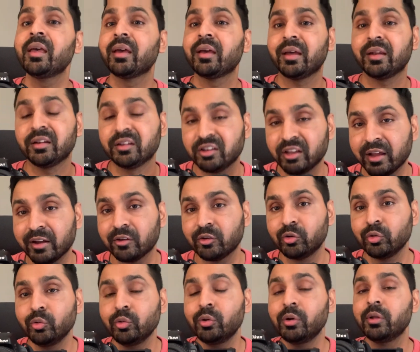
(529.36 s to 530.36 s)
and that
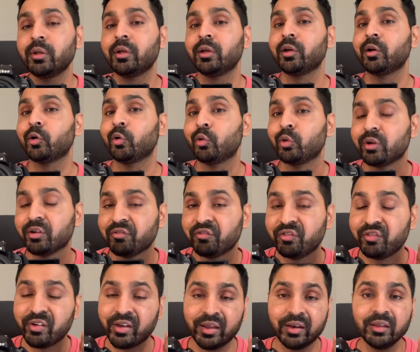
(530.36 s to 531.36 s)
too on a
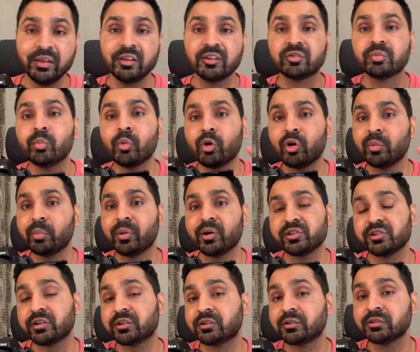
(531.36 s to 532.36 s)
very small
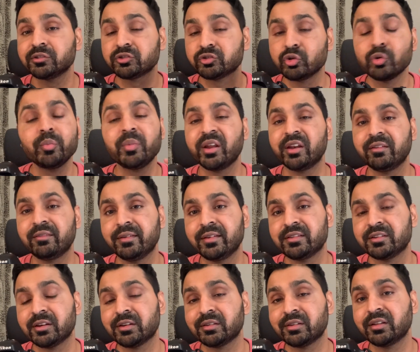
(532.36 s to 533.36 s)
budget. So many
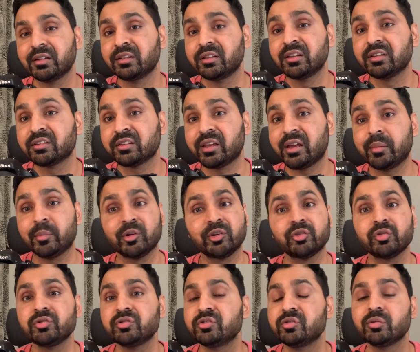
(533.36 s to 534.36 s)
features in this camera, so
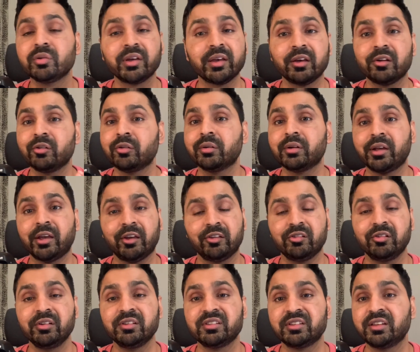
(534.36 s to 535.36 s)
you cannot
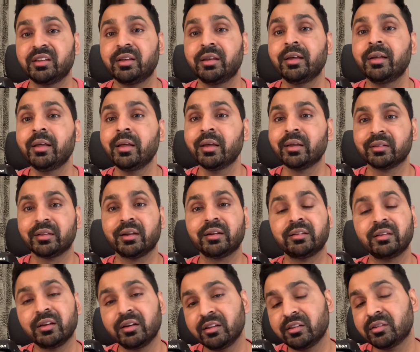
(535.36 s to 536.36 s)
actually say that
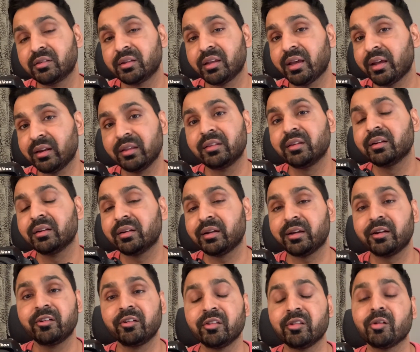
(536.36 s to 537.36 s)
there is anything
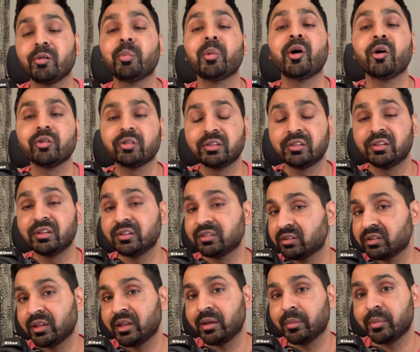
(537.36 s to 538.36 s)
negative about this
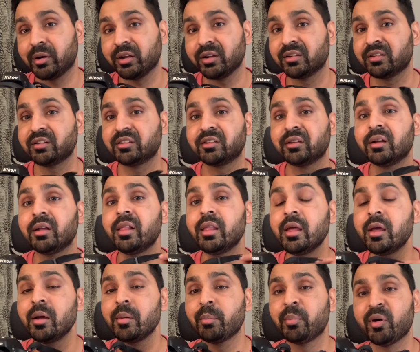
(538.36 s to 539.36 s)
camera. It is a
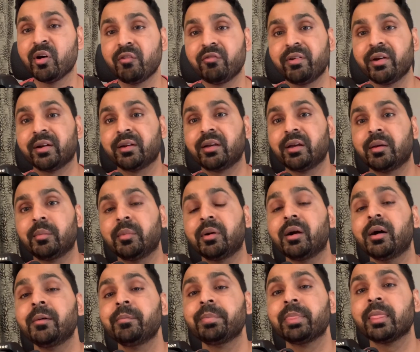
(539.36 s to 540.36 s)
perfect
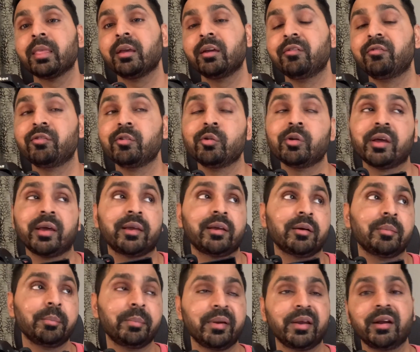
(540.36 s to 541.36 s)
camera. If you like
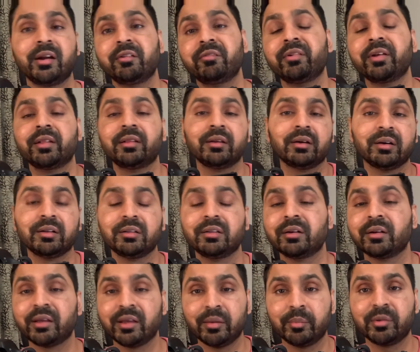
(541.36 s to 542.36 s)
compare it with other
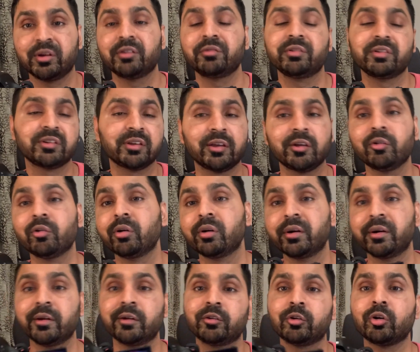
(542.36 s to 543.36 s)
cameras which I have
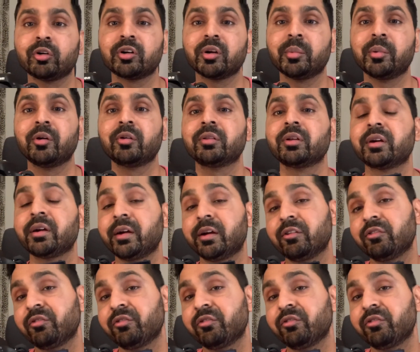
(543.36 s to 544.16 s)
already talked about, the kind of